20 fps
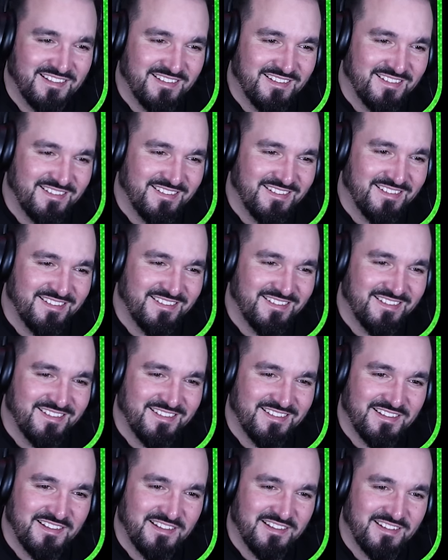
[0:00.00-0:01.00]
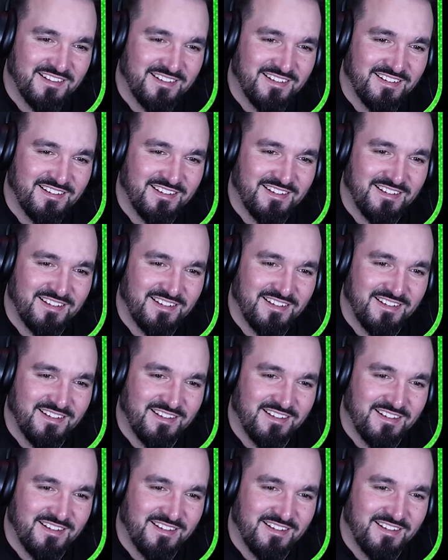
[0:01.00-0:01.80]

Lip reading: Nothing is said.